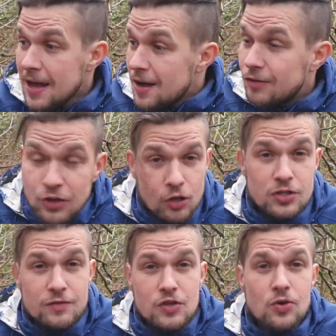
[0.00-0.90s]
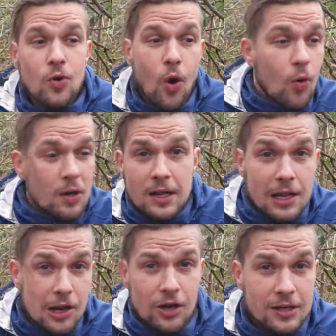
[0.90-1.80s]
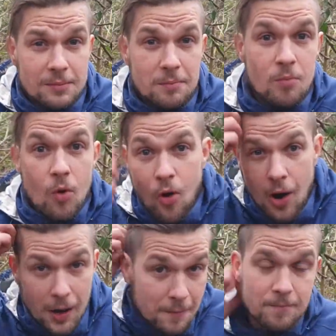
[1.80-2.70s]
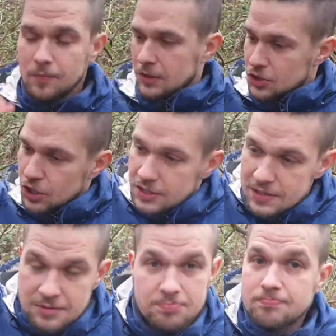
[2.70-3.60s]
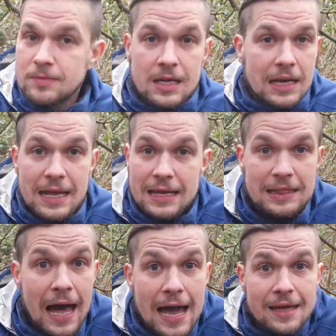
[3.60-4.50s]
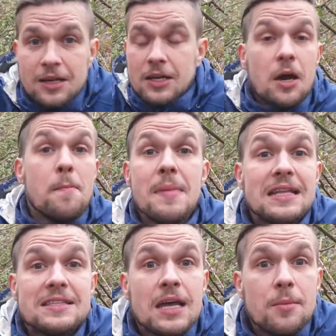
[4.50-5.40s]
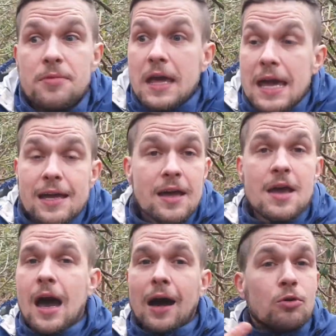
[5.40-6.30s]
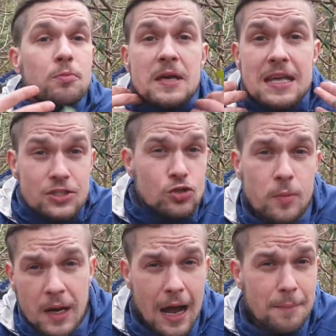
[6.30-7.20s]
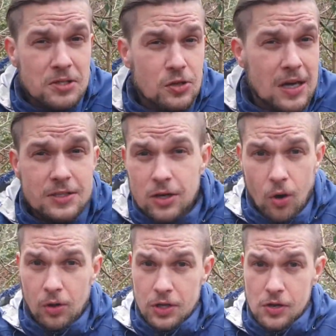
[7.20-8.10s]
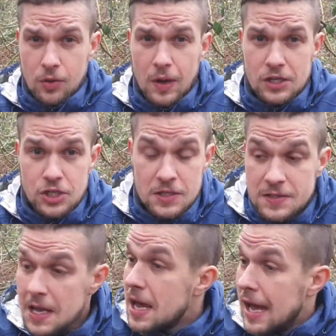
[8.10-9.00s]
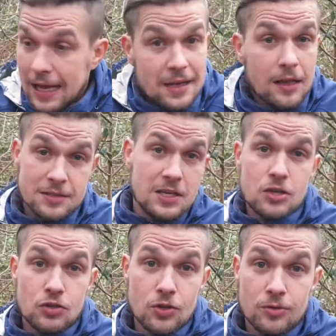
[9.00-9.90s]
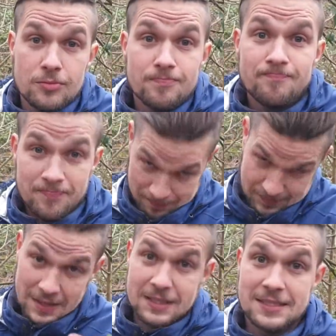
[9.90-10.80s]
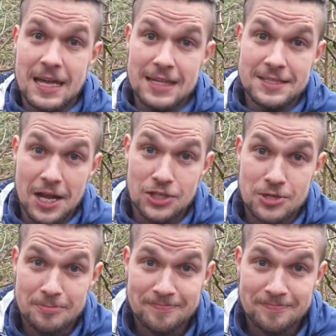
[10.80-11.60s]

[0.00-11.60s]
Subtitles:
For those of you who want to learn more, just click like, comment something. I would be super happy to answer all your questions, and I'll see you soon. Stay in touch.